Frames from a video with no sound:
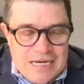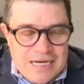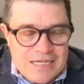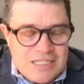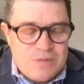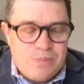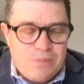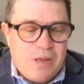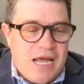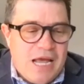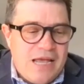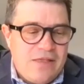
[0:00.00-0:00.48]

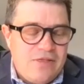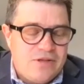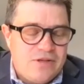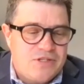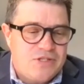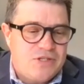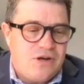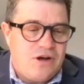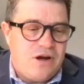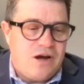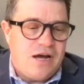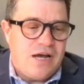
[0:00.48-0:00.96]
explain the
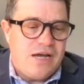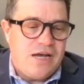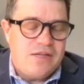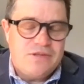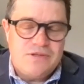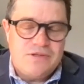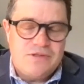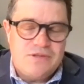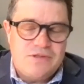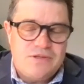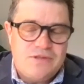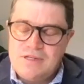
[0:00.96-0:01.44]

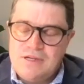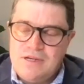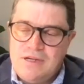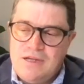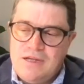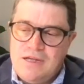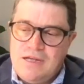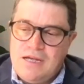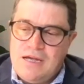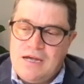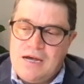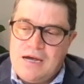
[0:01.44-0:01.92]
science,
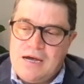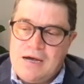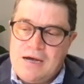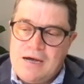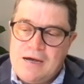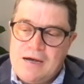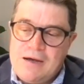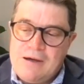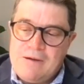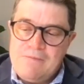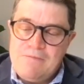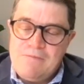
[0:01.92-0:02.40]

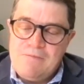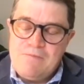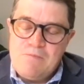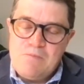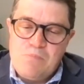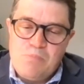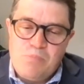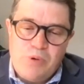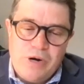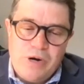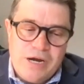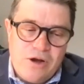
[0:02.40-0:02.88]

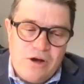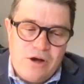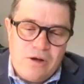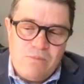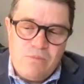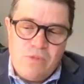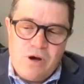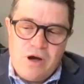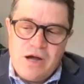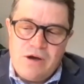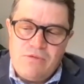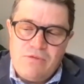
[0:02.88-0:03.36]
bring on
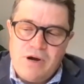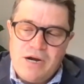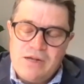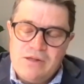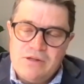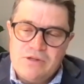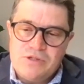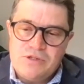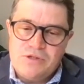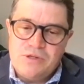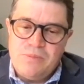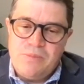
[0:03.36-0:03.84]
my
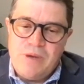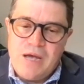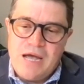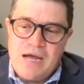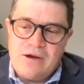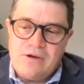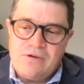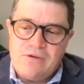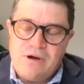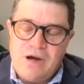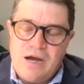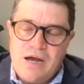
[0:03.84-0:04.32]
regulatory
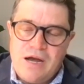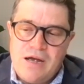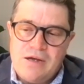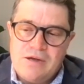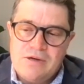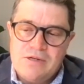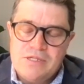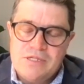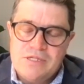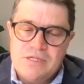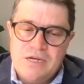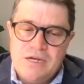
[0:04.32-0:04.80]

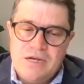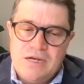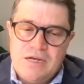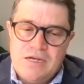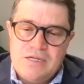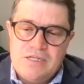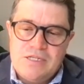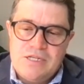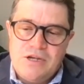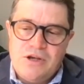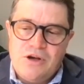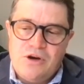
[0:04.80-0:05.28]
background
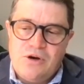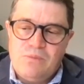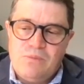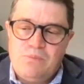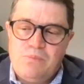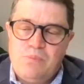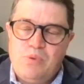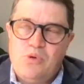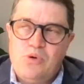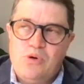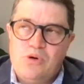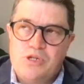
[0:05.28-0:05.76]
to
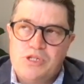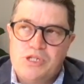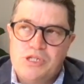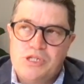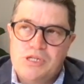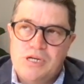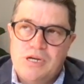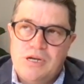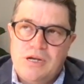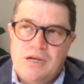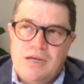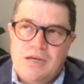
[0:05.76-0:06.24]
help
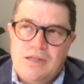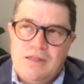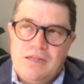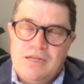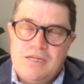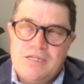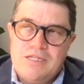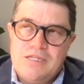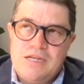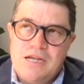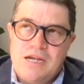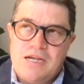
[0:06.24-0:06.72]
push
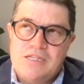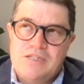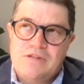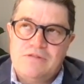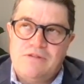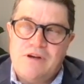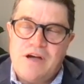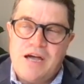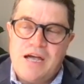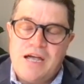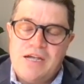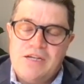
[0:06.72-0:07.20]
this next
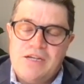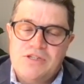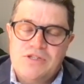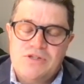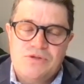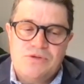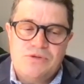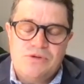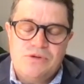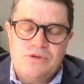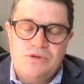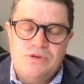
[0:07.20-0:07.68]
phase
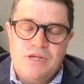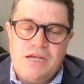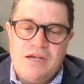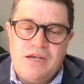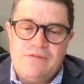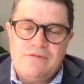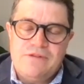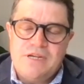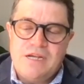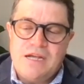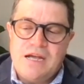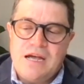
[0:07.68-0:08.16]
through the
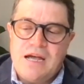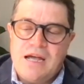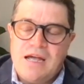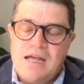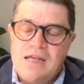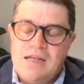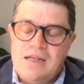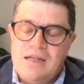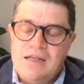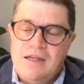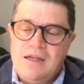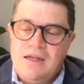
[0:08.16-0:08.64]

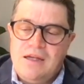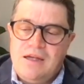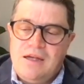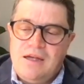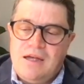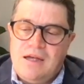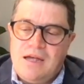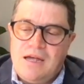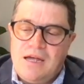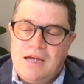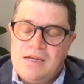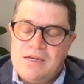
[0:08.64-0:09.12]
FDA.
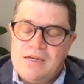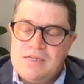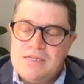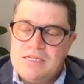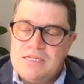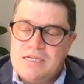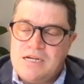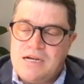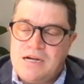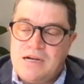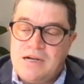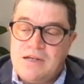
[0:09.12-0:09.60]
And
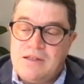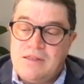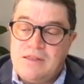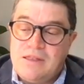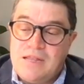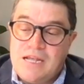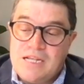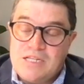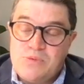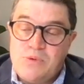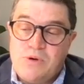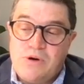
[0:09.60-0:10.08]

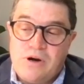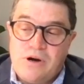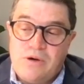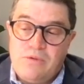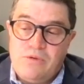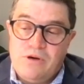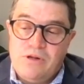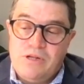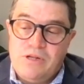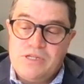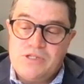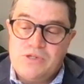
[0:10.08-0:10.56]
that's where I
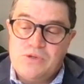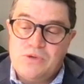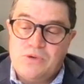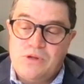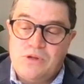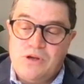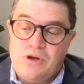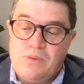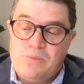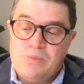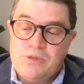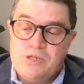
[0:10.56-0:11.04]
really saw
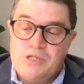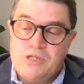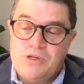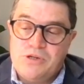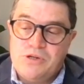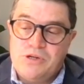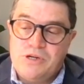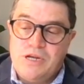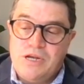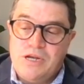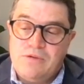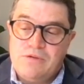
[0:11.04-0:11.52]
the
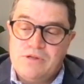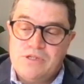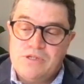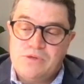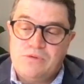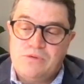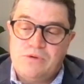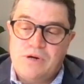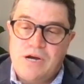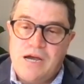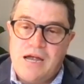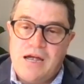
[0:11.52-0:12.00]
opportunity. It
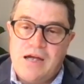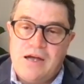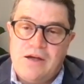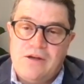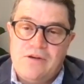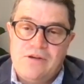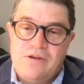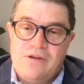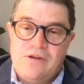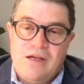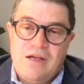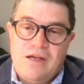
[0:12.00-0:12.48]
was
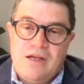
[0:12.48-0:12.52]
around